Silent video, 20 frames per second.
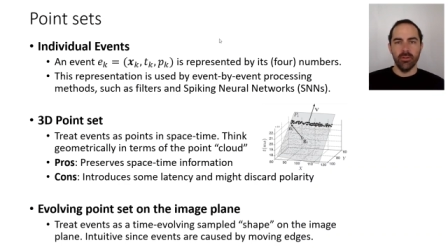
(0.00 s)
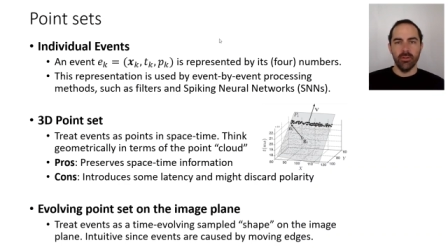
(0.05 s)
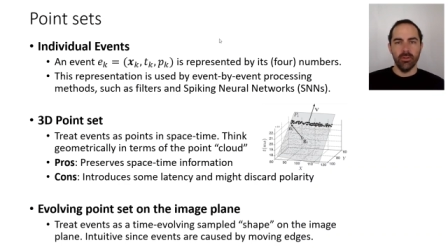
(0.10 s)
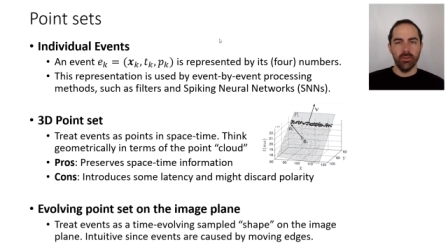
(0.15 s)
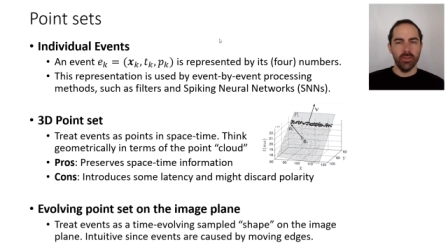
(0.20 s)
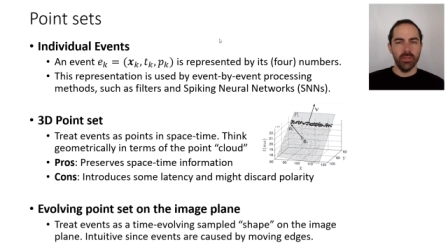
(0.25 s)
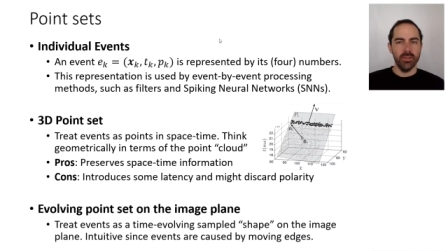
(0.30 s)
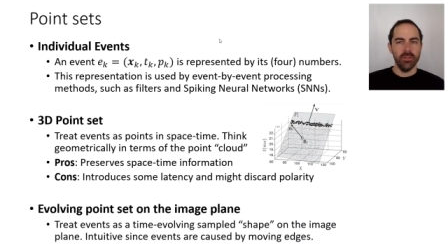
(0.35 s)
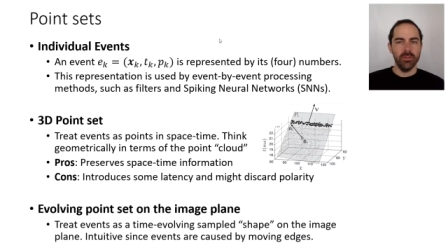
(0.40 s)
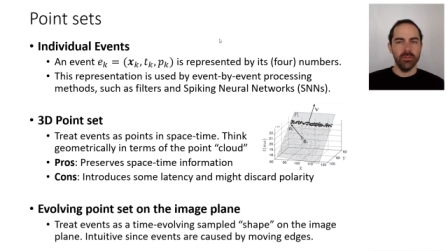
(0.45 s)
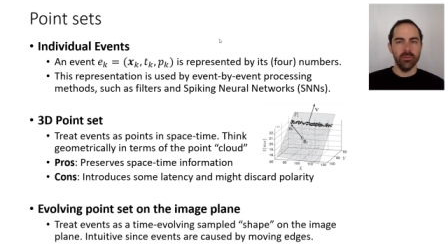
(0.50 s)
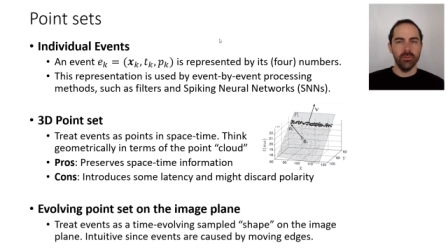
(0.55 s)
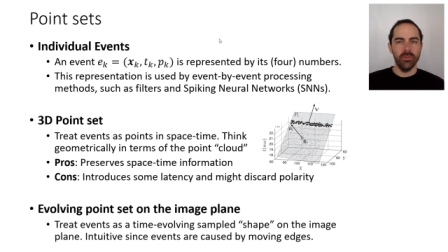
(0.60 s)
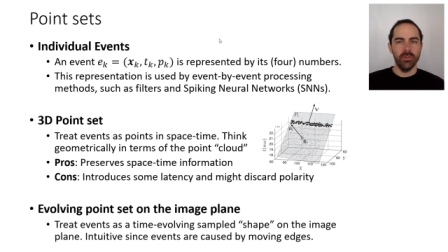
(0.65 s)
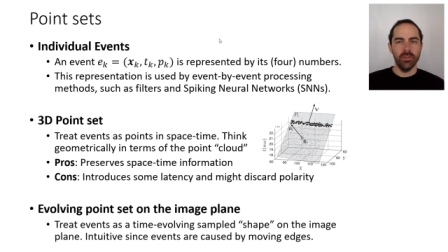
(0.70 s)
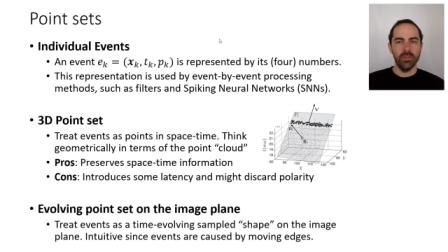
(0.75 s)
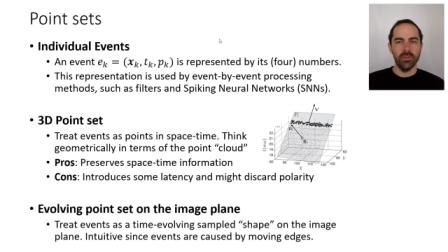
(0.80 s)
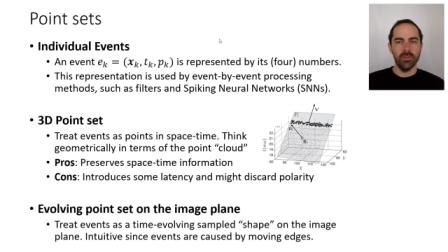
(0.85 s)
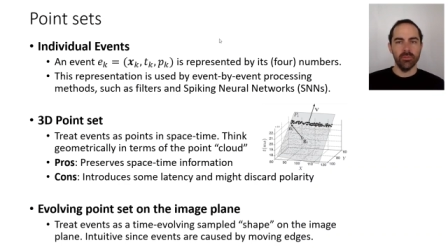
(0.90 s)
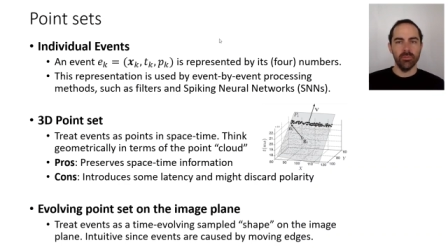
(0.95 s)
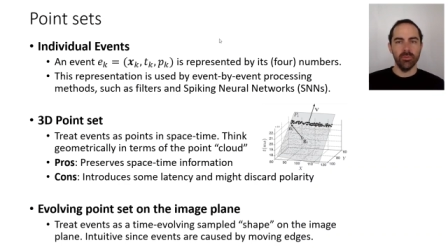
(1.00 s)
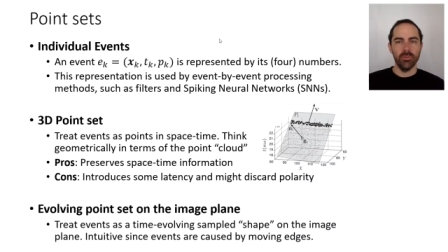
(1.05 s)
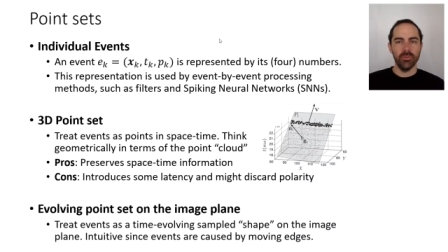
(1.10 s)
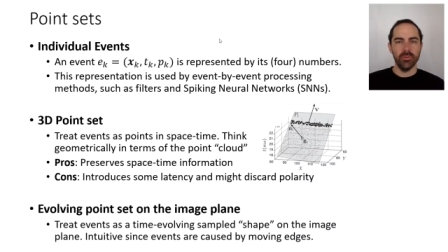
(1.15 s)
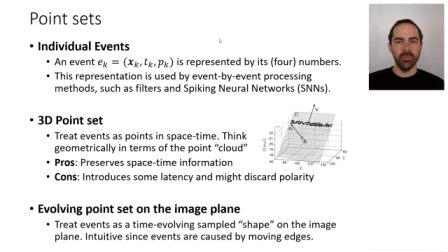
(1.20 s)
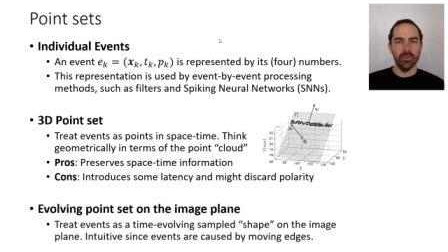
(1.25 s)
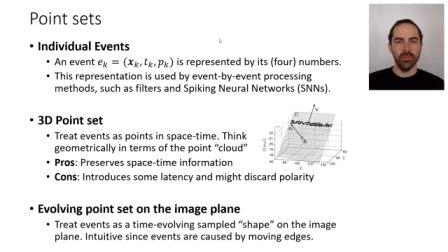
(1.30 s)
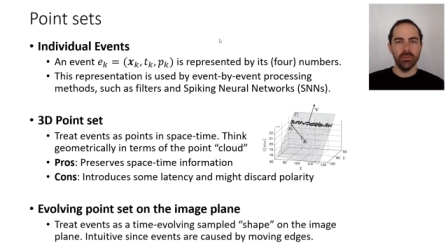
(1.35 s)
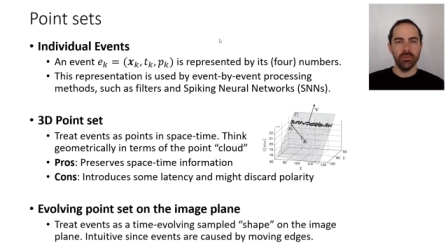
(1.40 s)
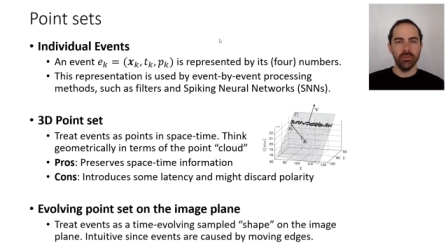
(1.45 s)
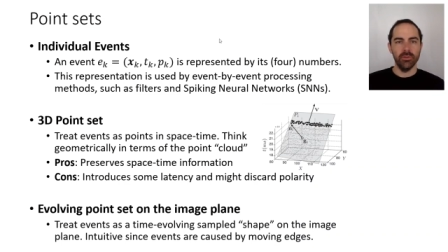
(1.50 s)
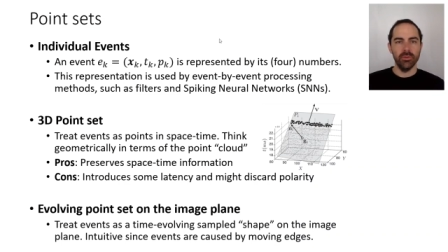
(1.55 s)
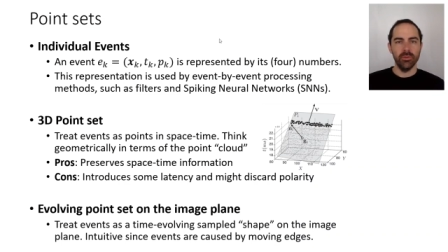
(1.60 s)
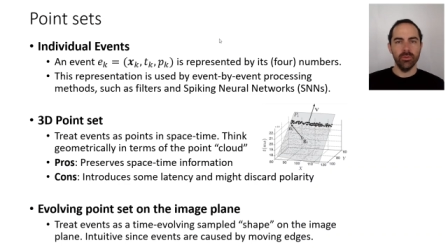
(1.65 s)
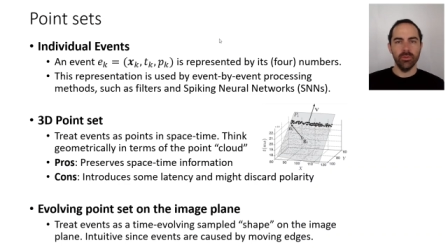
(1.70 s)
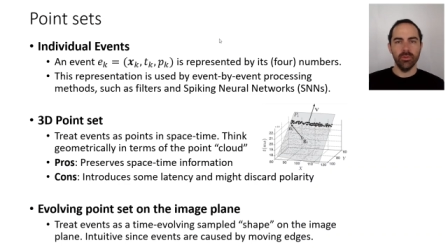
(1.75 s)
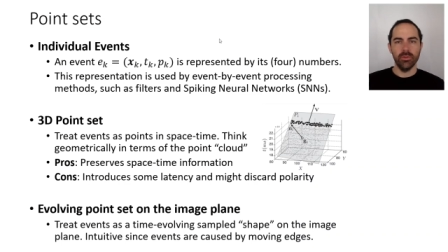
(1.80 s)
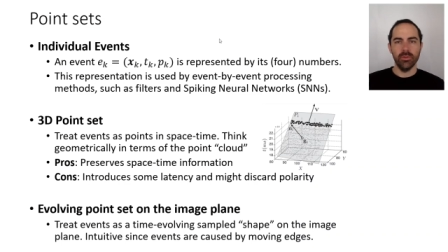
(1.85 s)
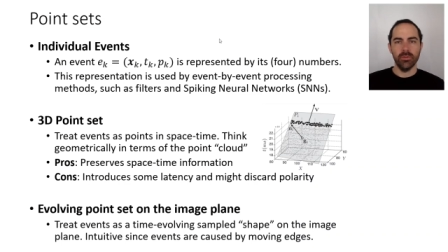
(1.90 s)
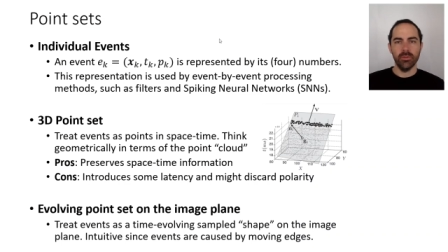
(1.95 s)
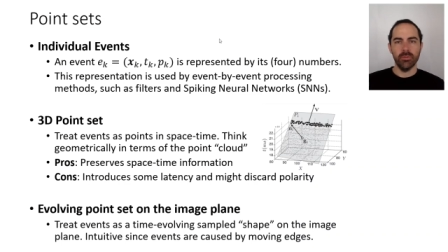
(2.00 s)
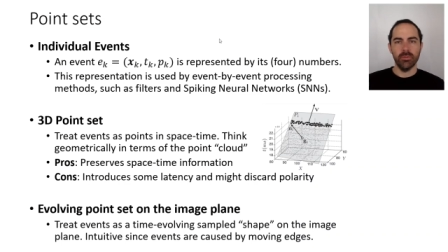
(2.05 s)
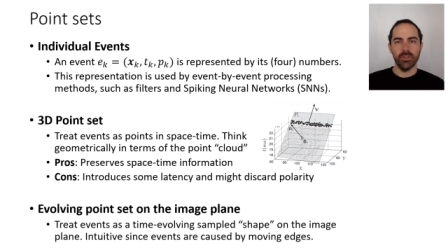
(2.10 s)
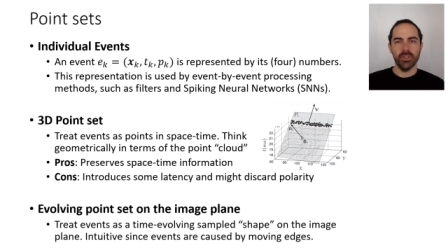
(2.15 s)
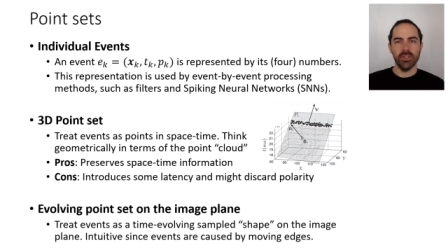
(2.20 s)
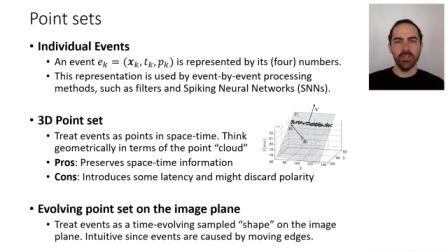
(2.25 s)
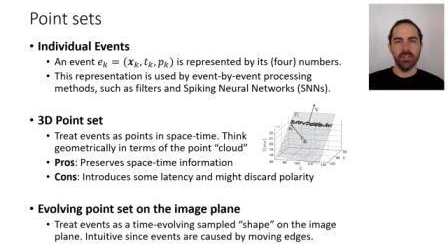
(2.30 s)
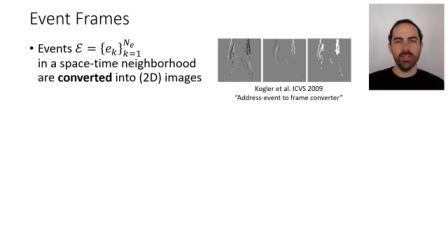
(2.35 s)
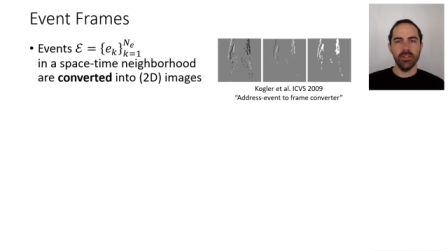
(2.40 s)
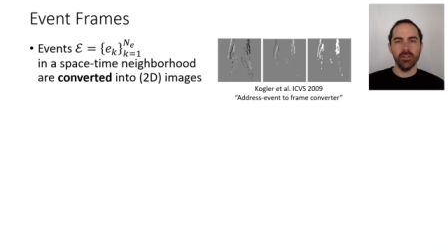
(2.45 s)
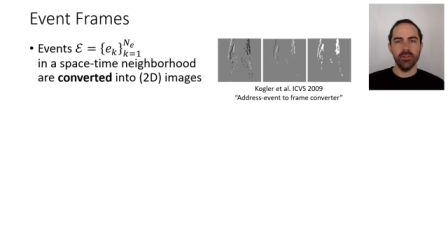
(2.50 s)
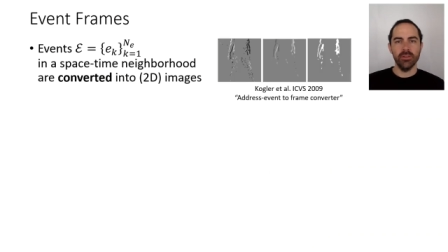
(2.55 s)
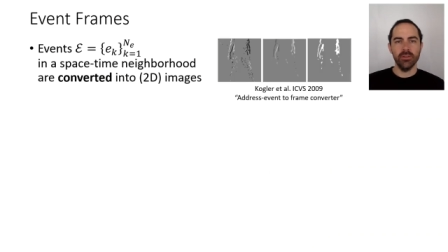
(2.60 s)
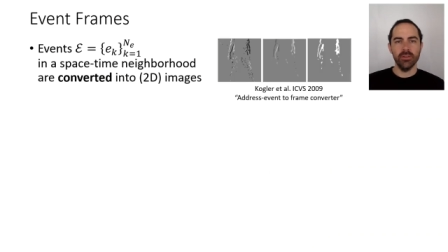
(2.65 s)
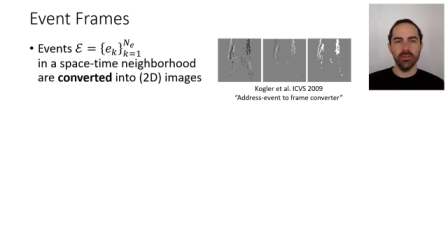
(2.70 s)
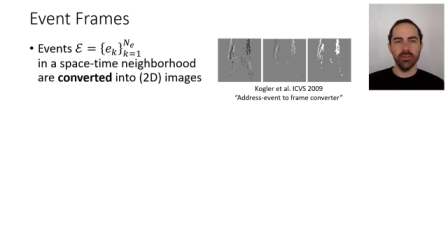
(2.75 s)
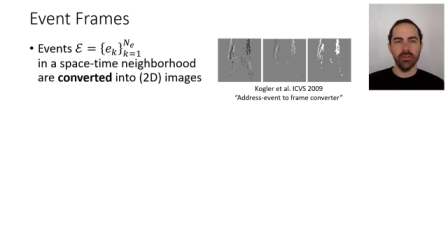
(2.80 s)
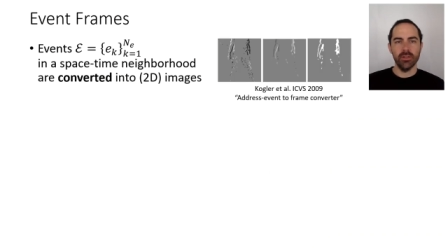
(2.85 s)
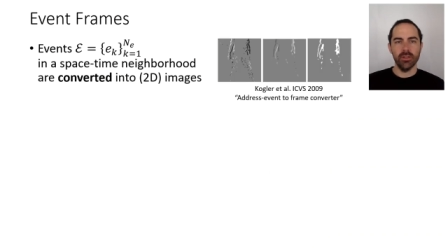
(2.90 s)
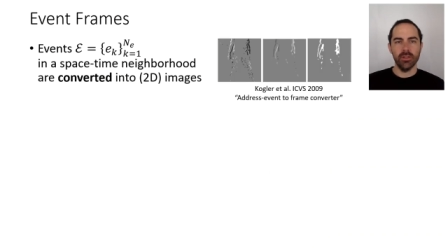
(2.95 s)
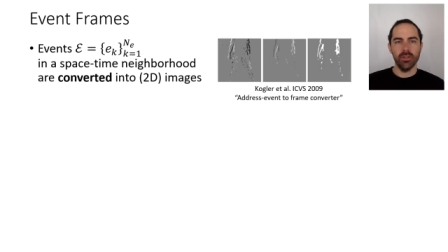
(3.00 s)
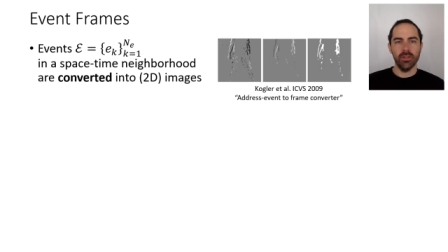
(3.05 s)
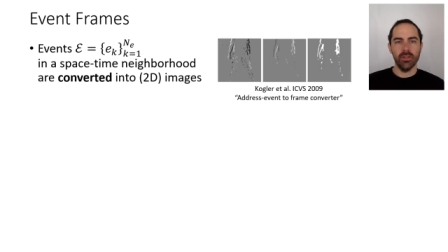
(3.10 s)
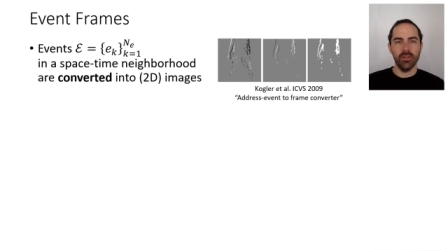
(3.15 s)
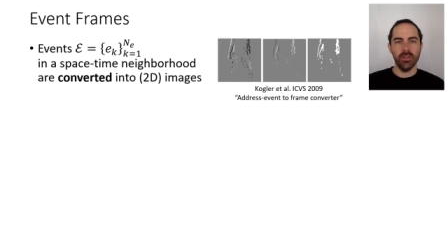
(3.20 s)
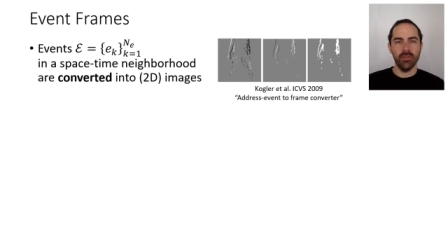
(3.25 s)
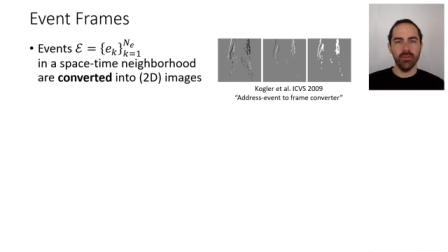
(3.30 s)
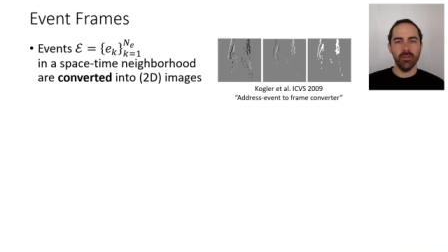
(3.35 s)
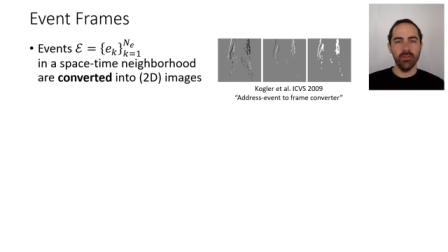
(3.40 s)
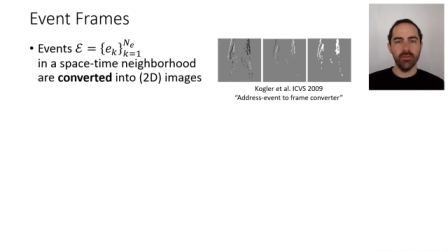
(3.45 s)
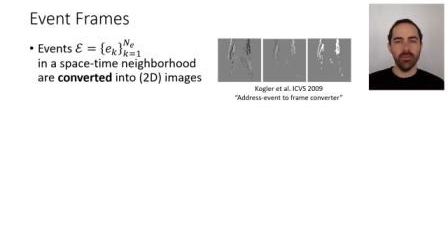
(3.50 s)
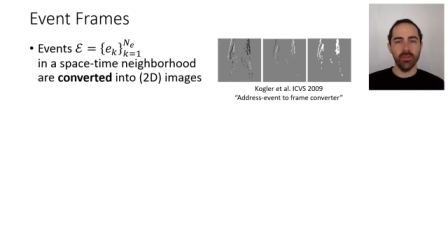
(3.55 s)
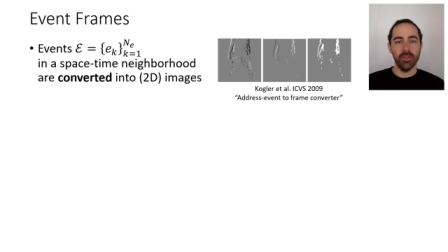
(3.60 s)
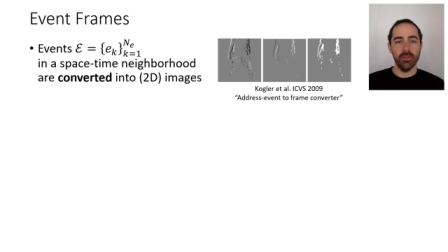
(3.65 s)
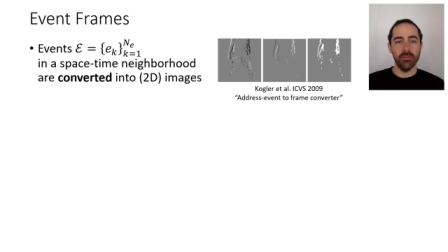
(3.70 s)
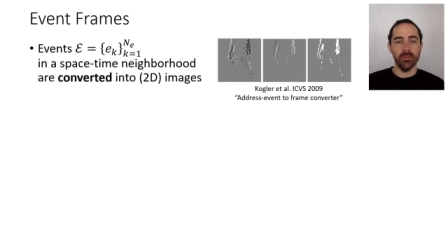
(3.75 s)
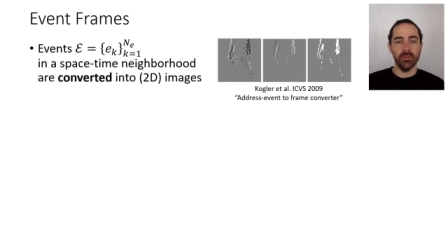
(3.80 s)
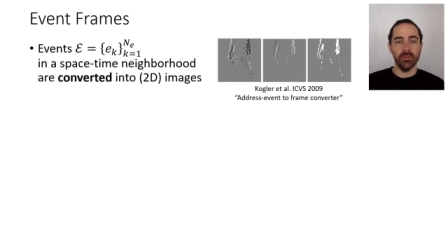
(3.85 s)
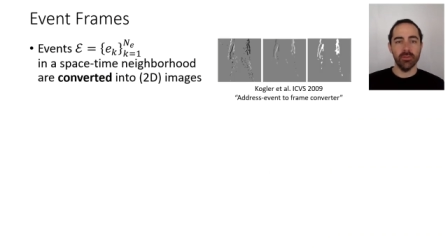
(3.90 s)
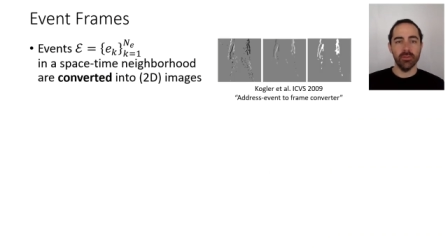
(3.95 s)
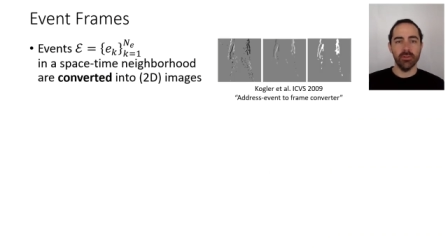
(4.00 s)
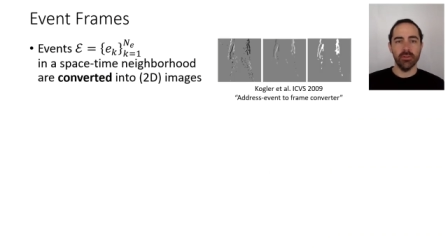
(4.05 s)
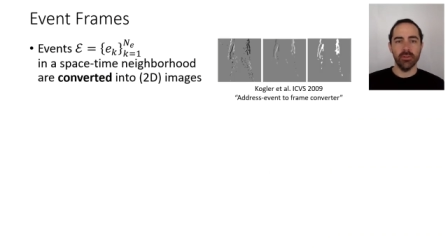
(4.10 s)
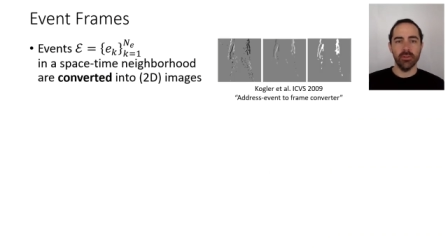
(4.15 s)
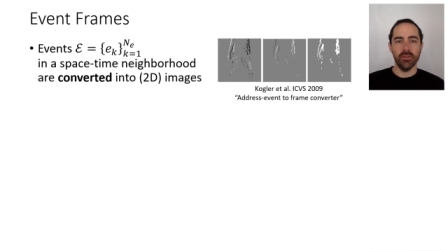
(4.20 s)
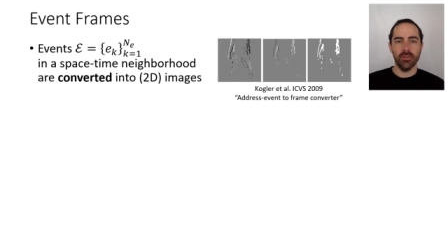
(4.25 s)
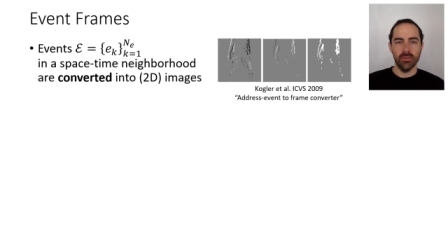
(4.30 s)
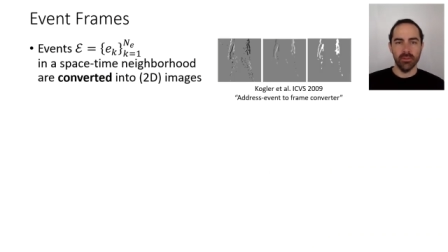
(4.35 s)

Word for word: Okay, so let's move on to other representations. Uh, event frames.